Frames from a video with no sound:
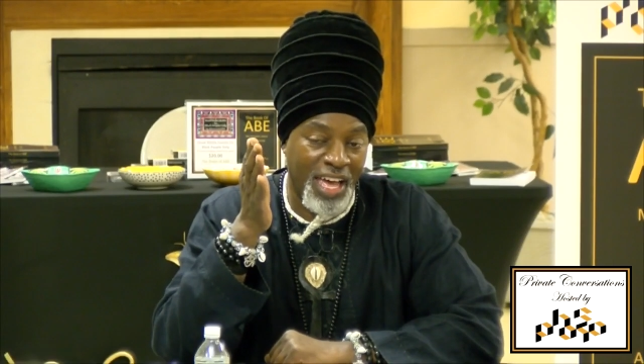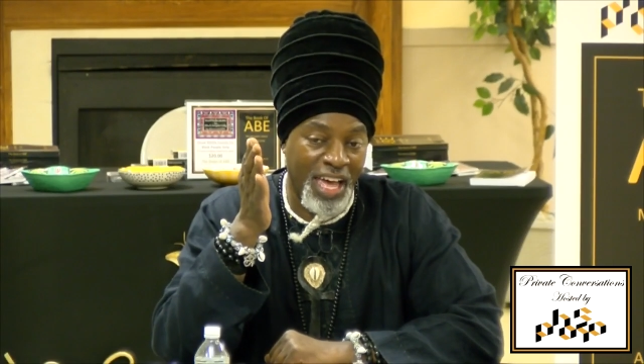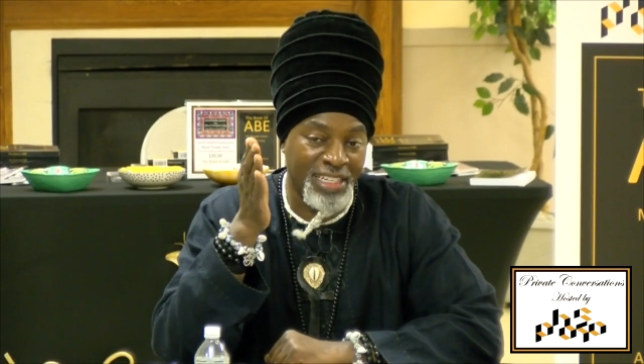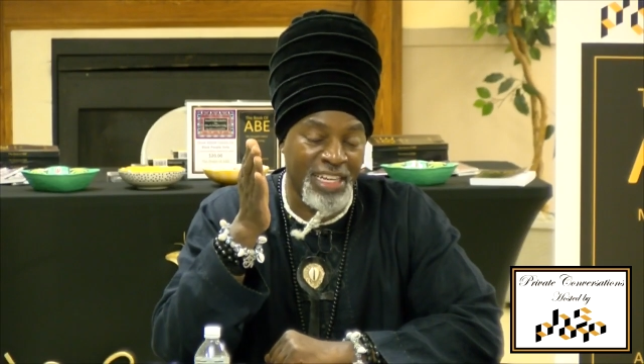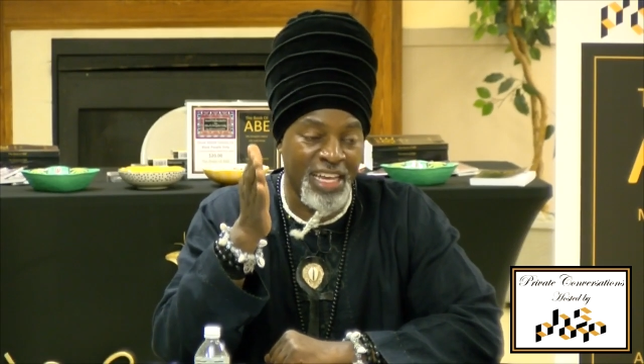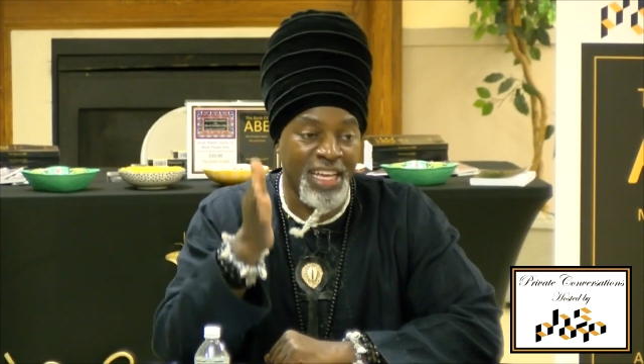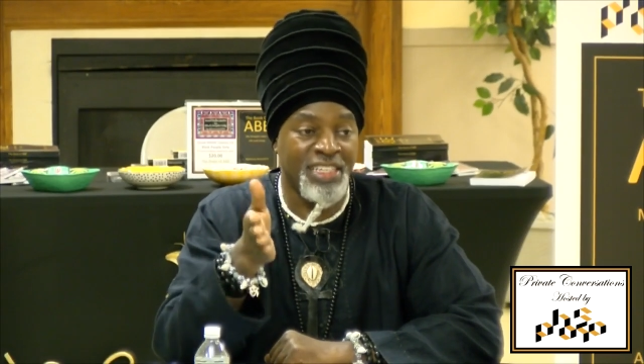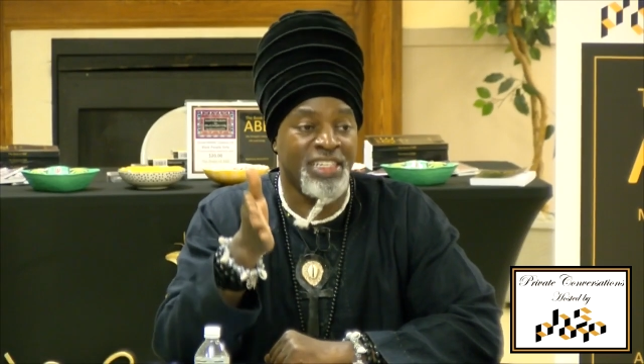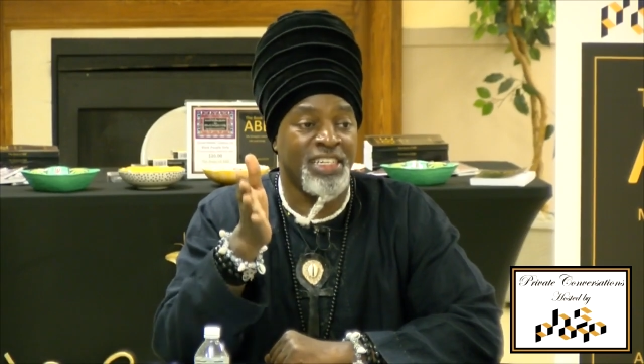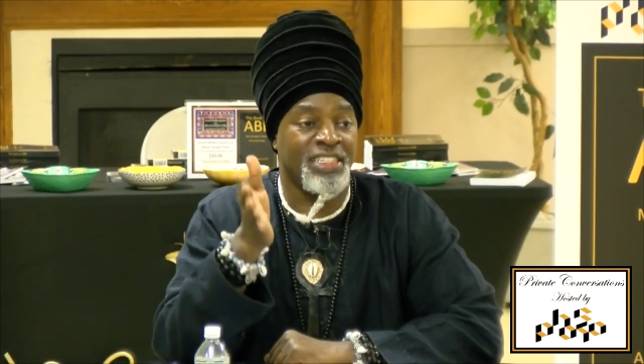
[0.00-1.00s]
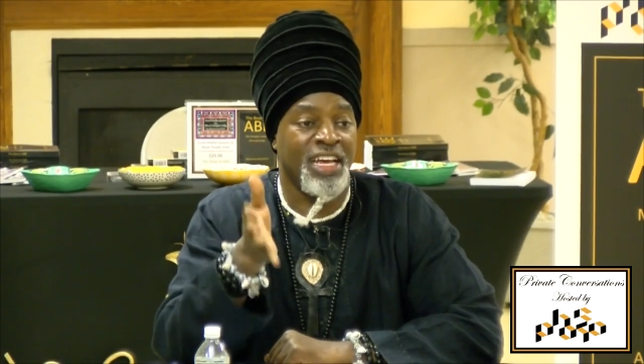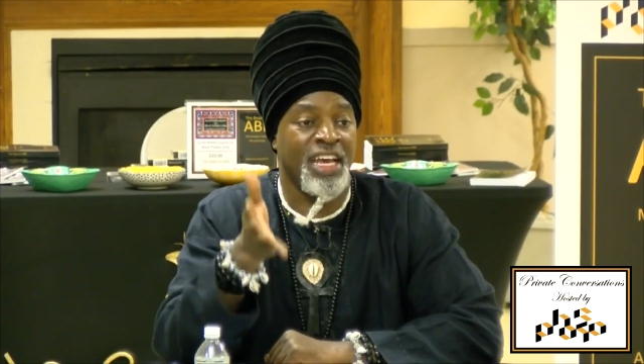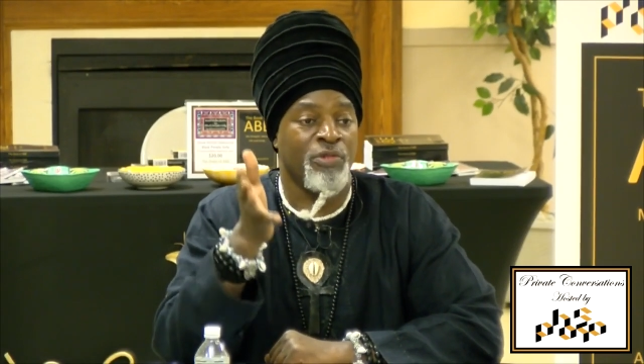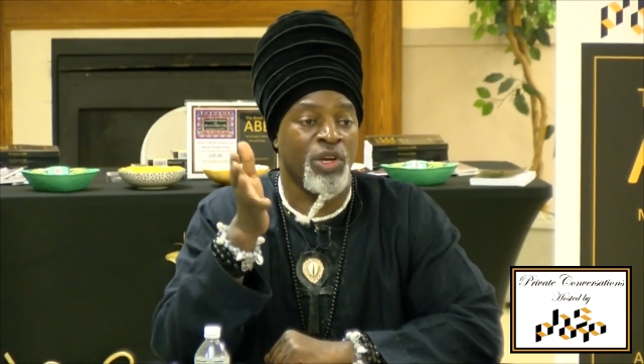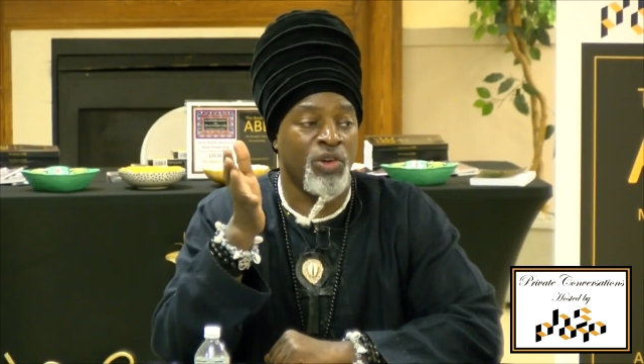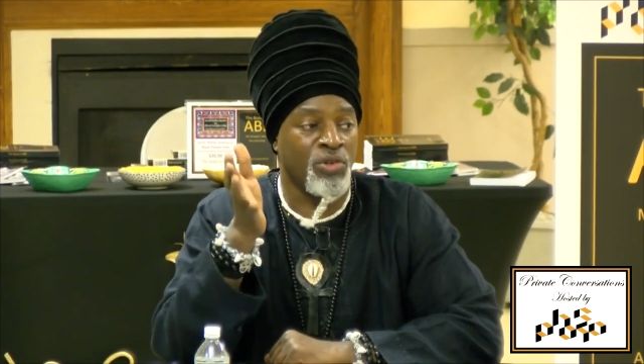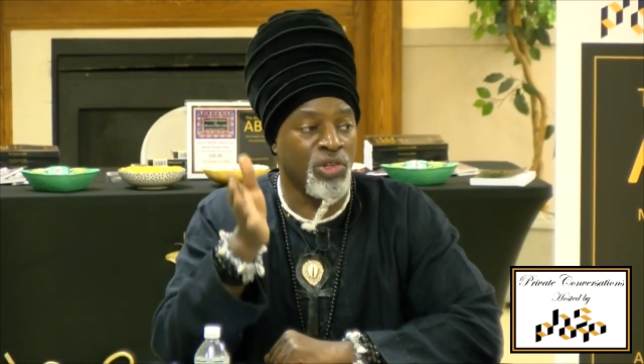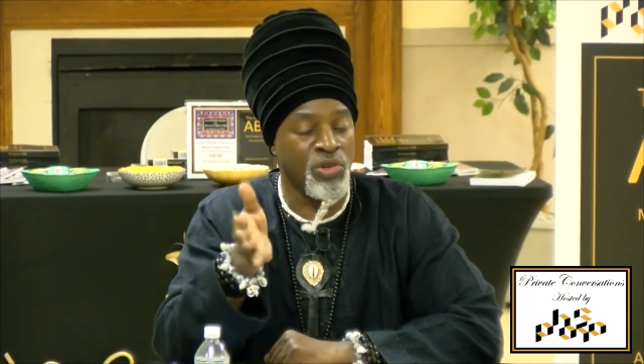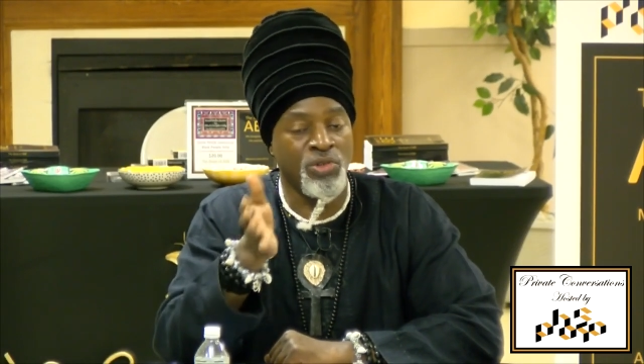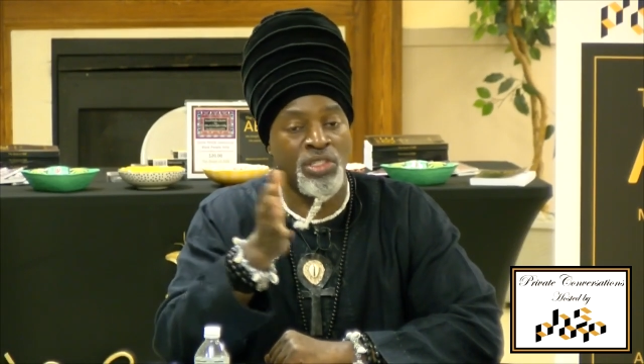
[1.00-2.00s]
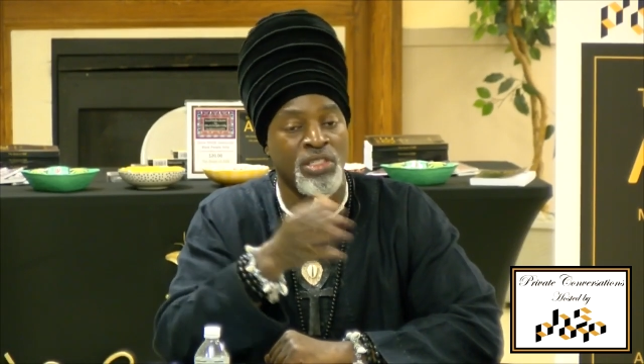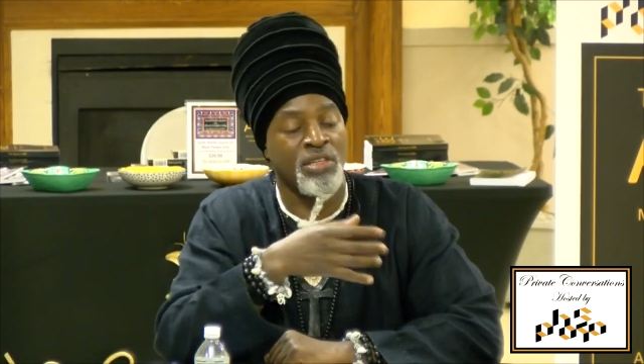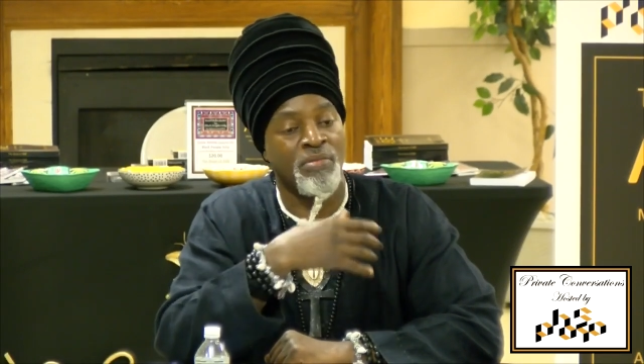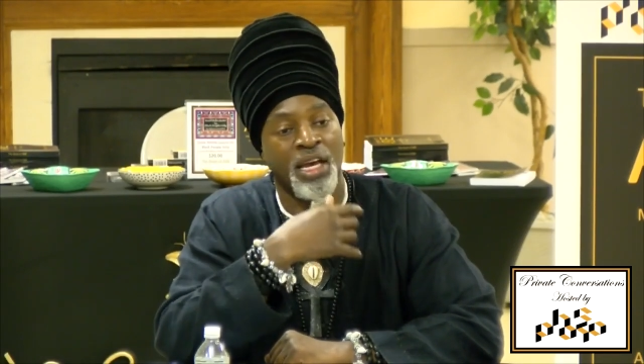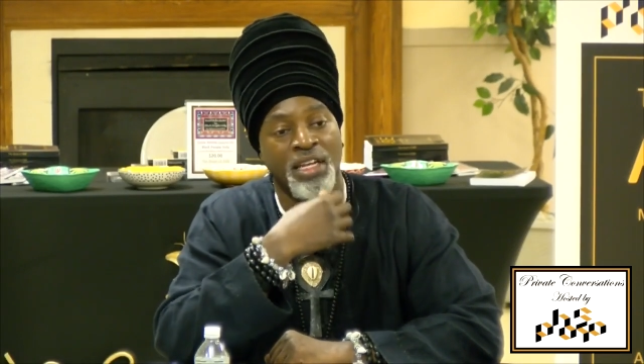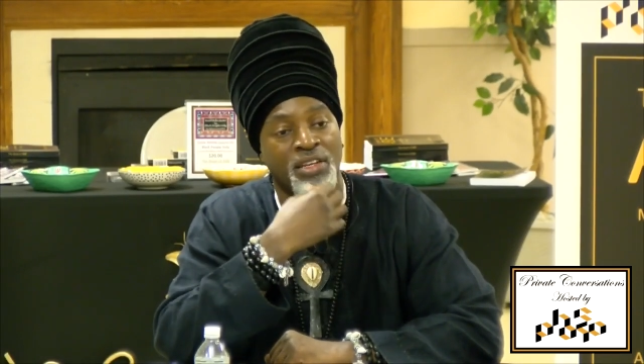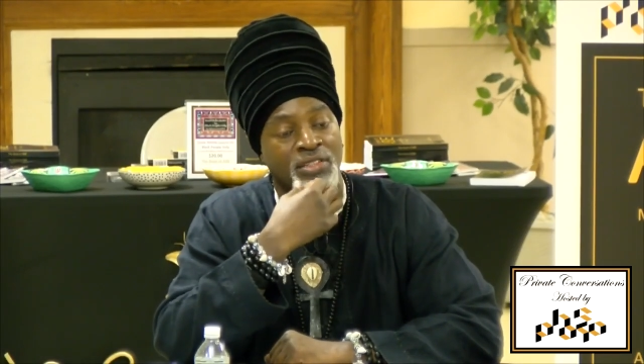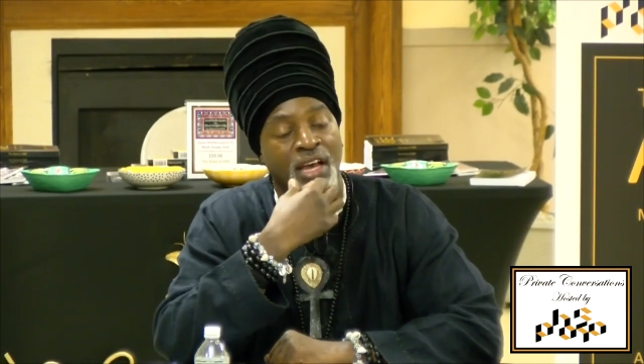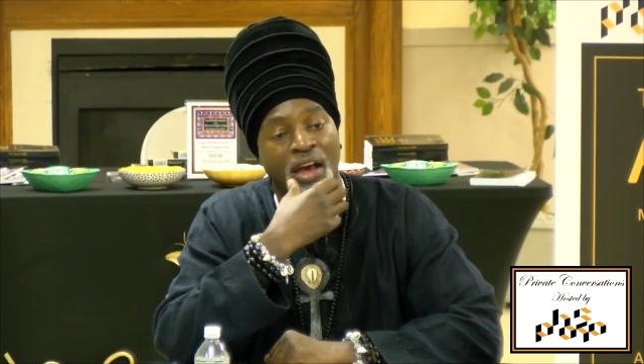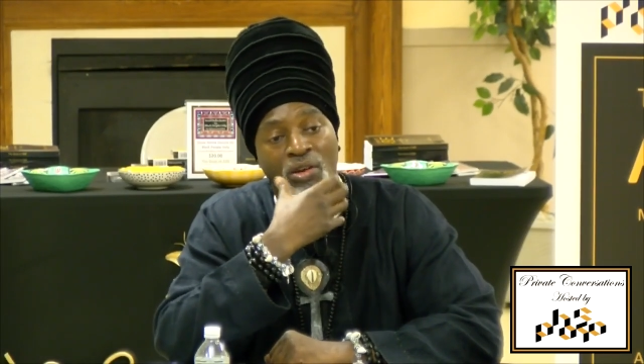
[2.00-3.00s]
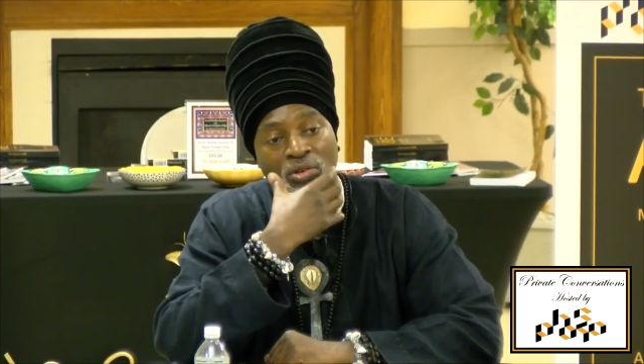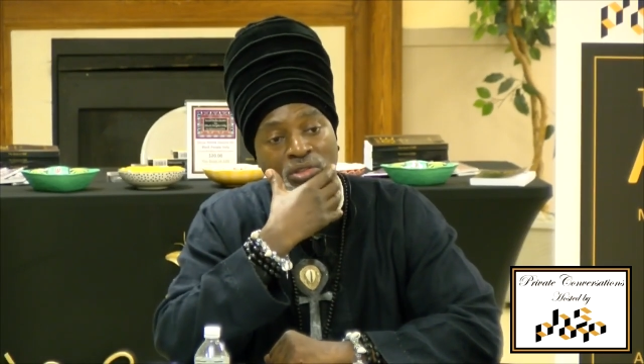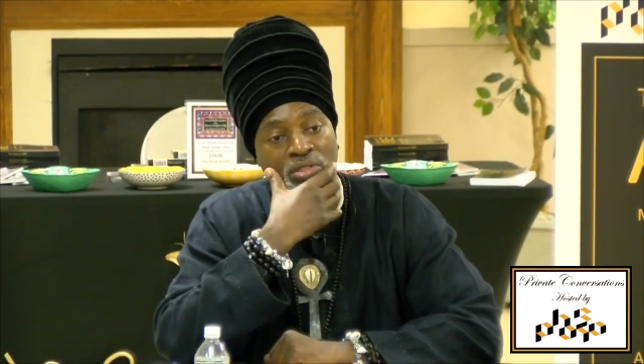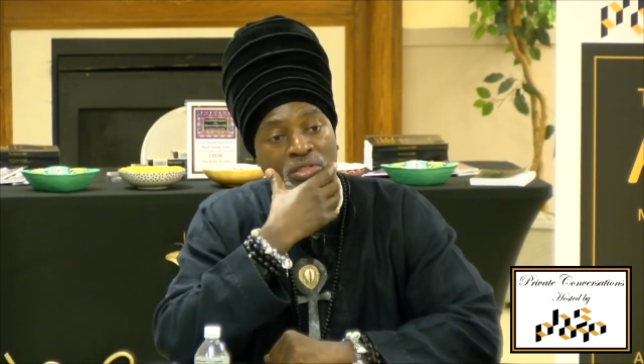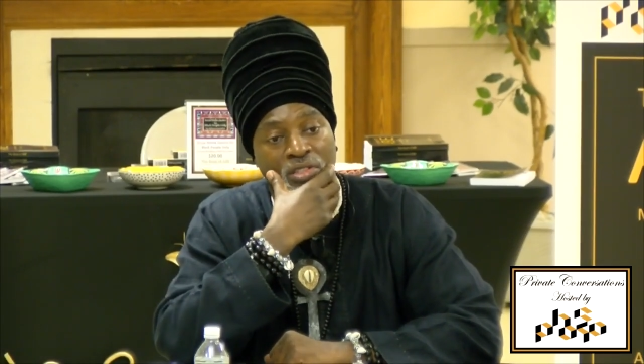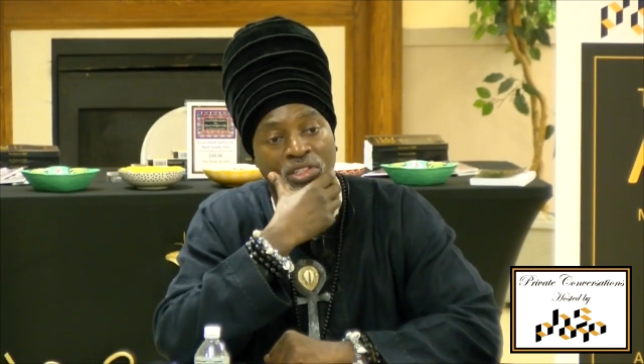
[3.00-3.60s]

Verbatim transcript: at the end of the day, we're going to lose in somebody else's house.